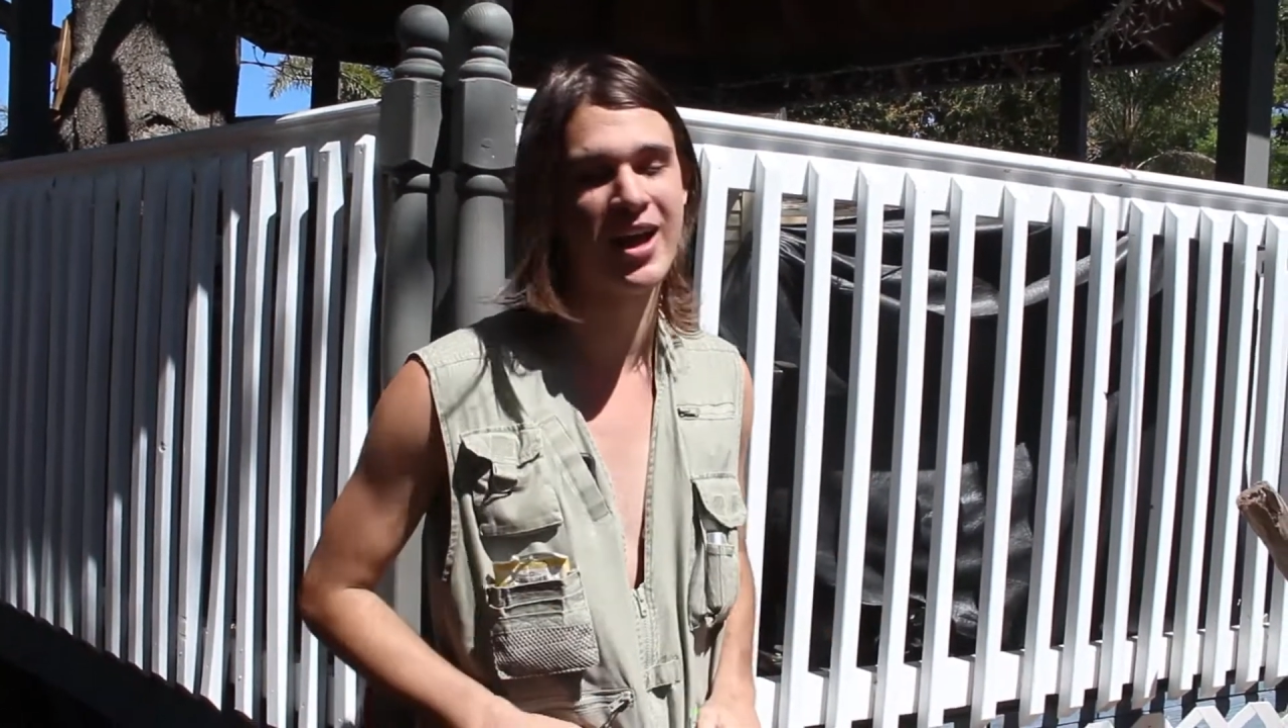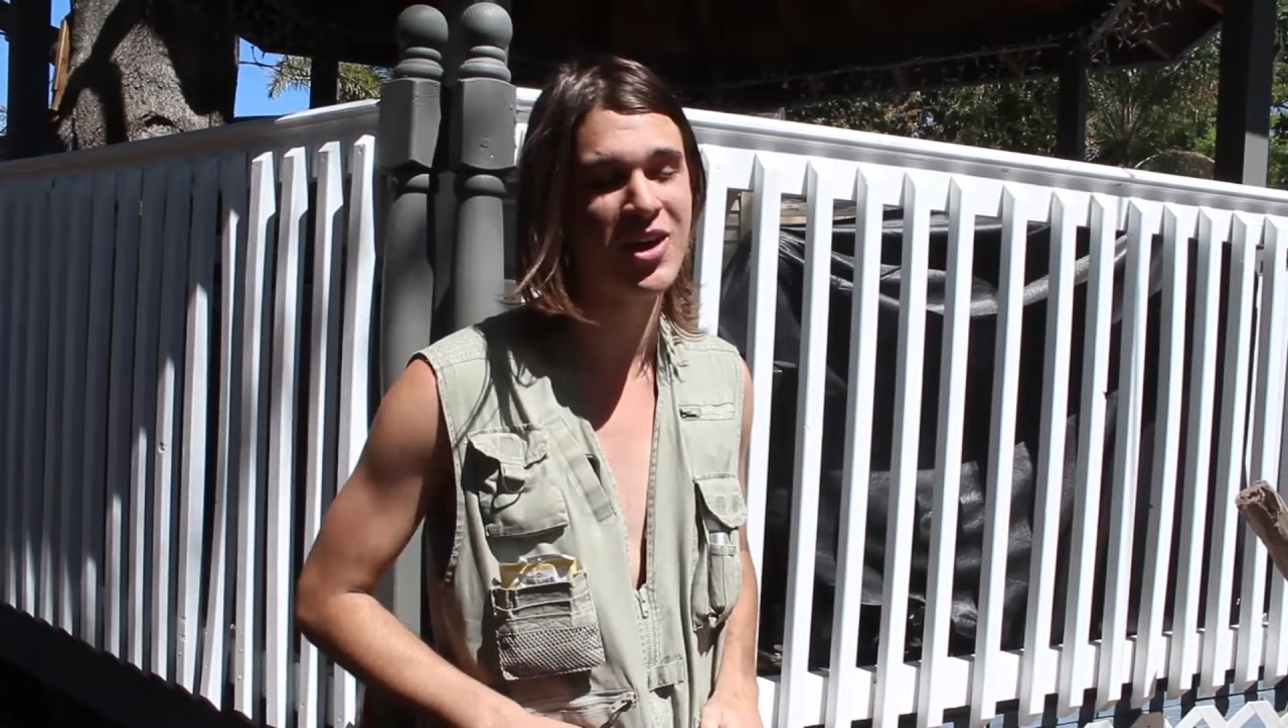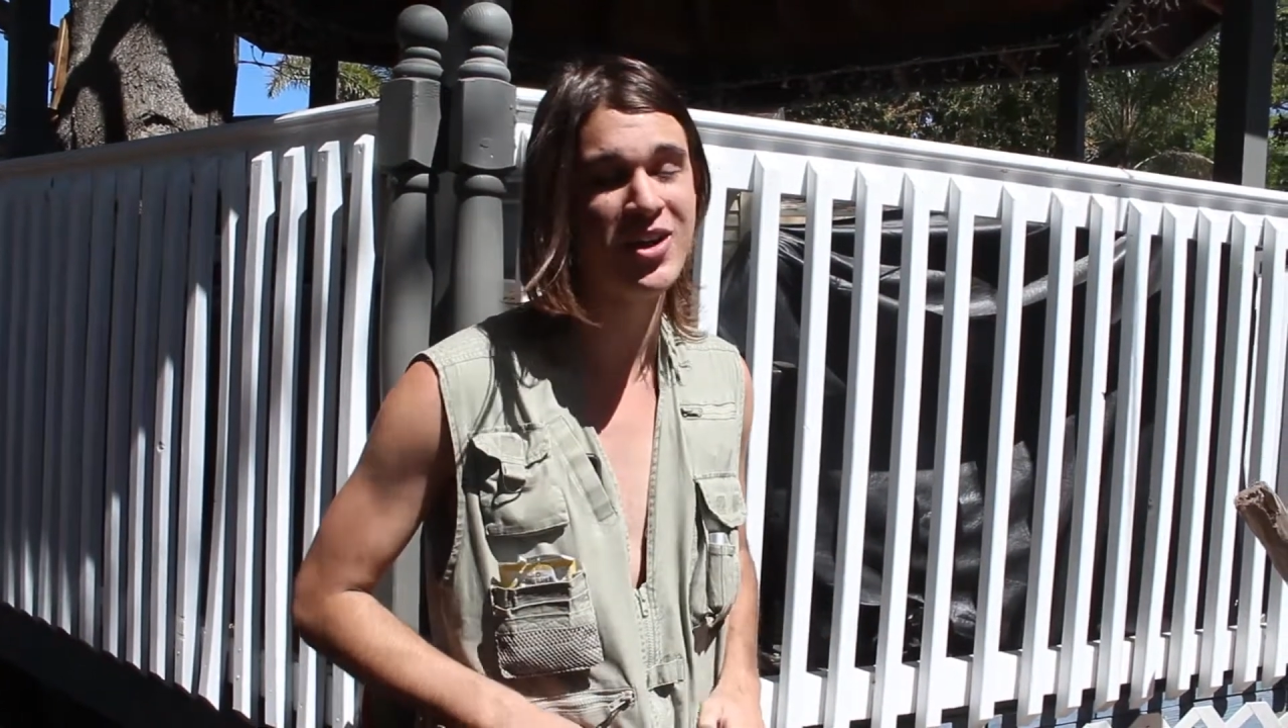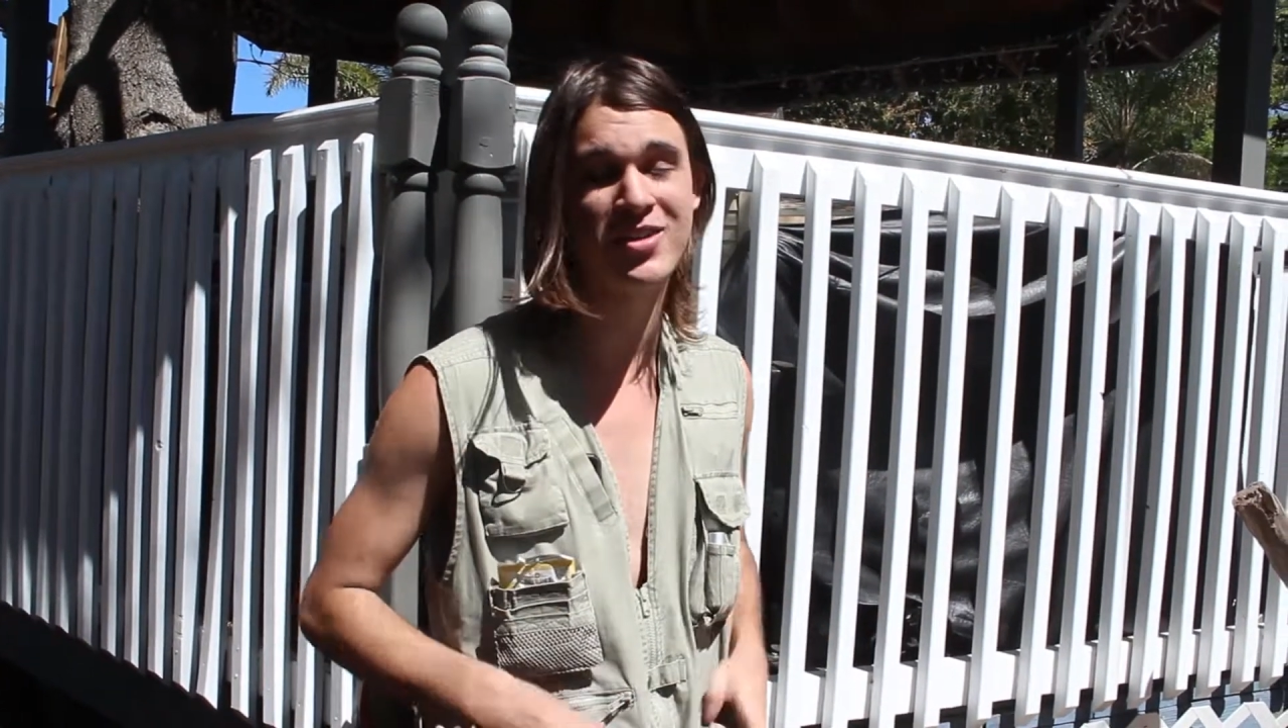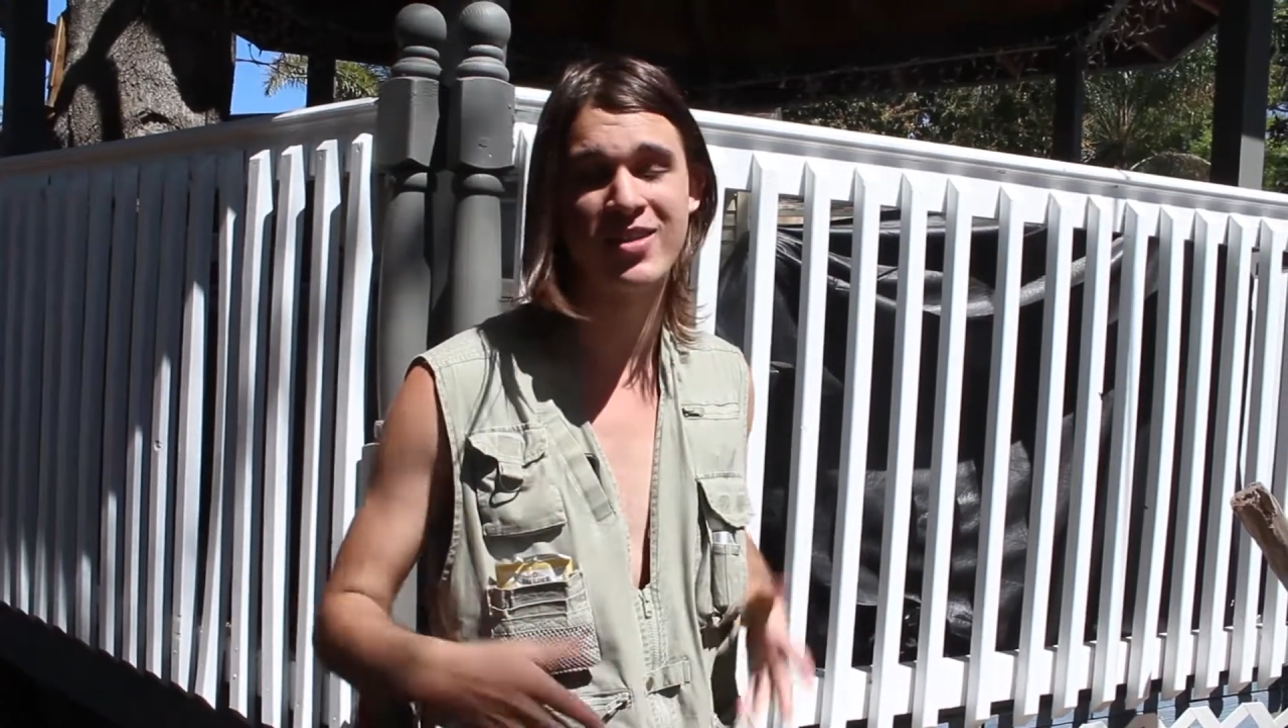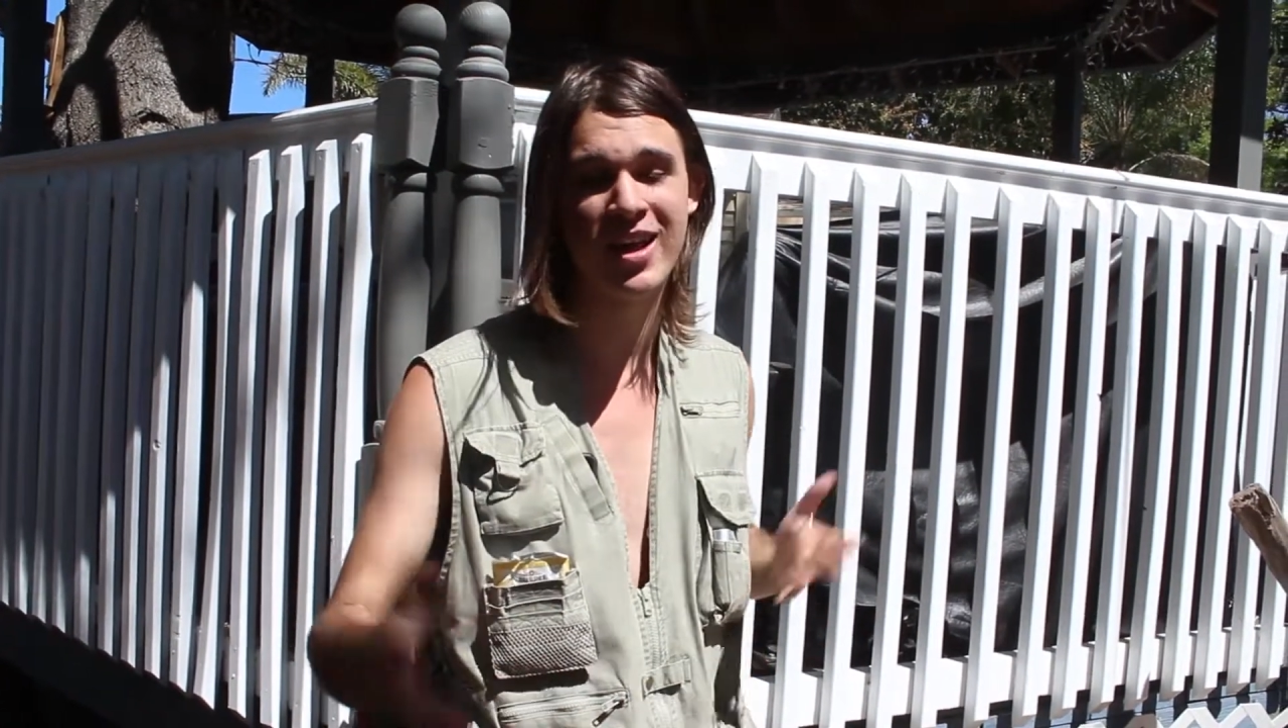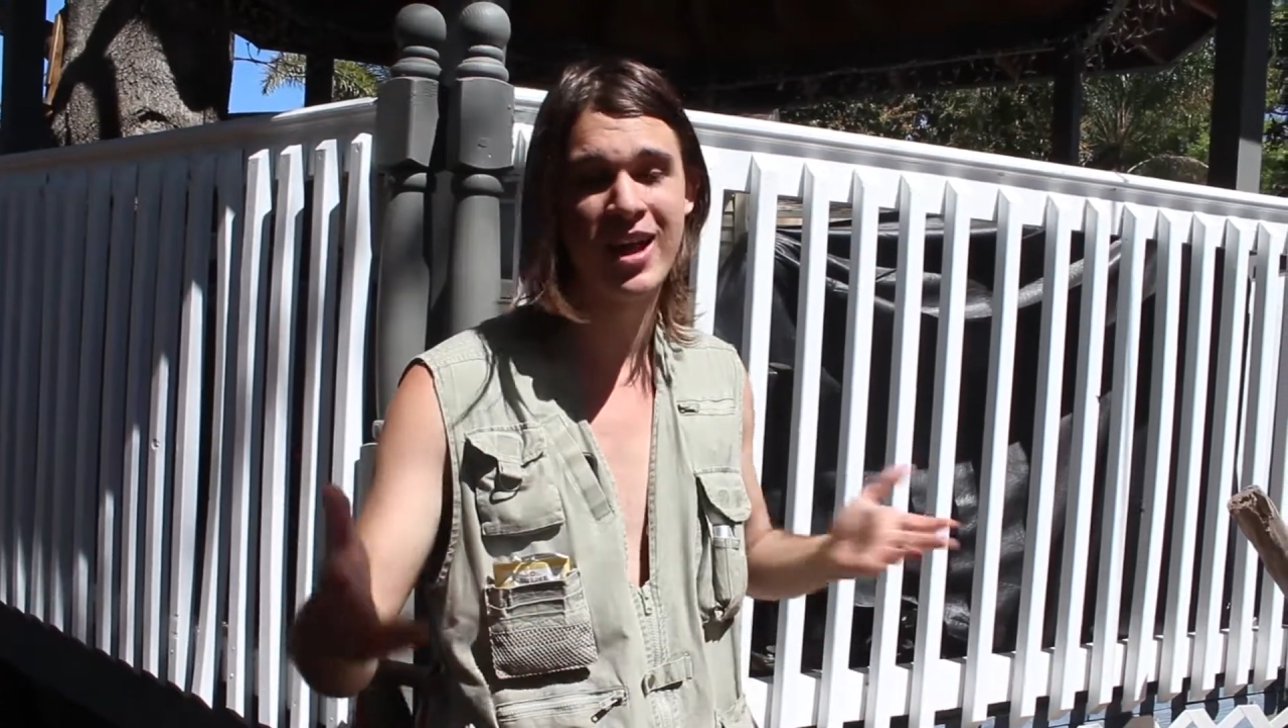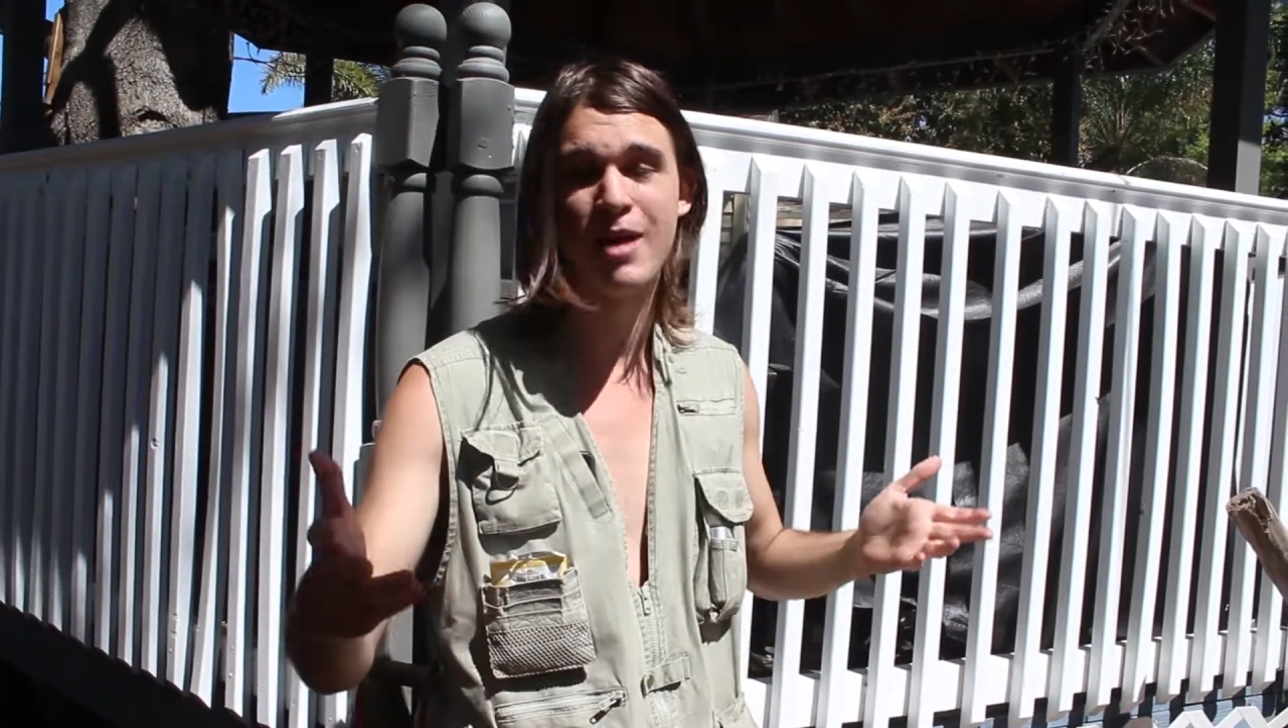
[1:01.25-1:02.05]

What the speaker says: You can